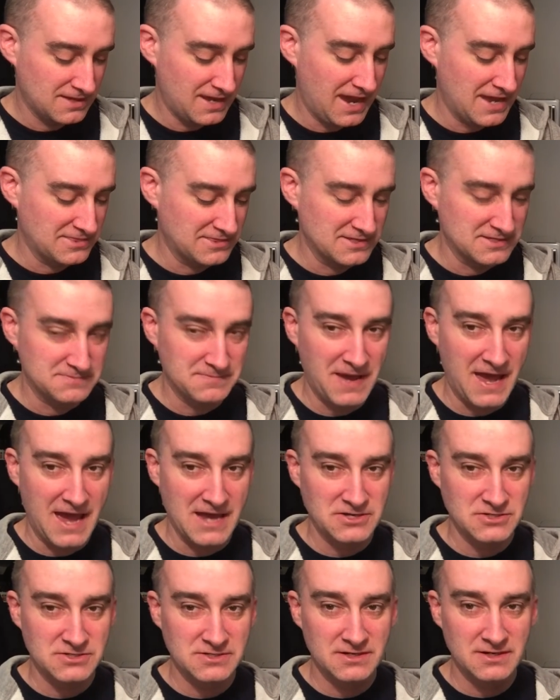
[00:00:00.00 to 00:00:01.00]
at this
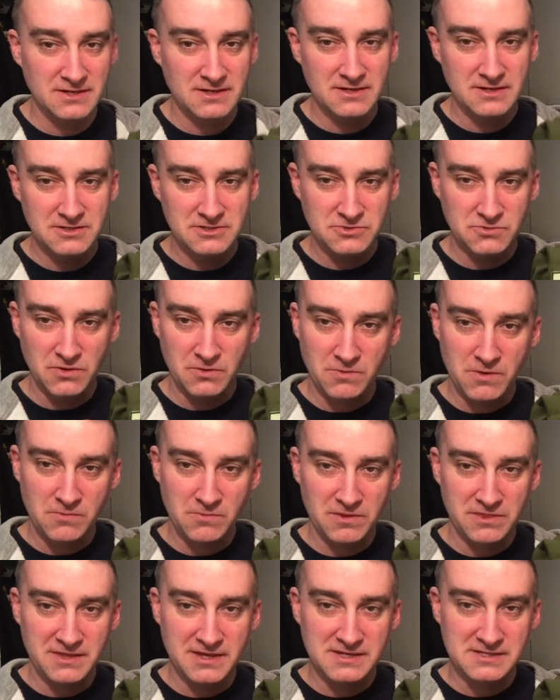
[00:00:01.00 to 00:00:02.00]
patch. So we went
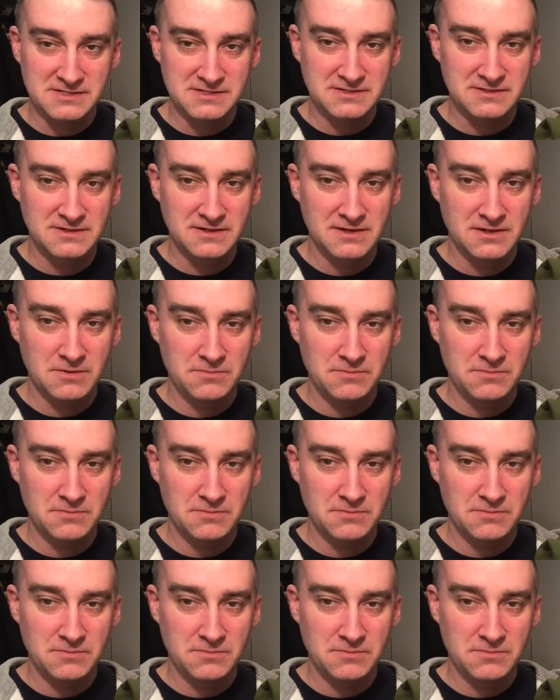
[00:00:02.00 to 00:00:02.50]
with this,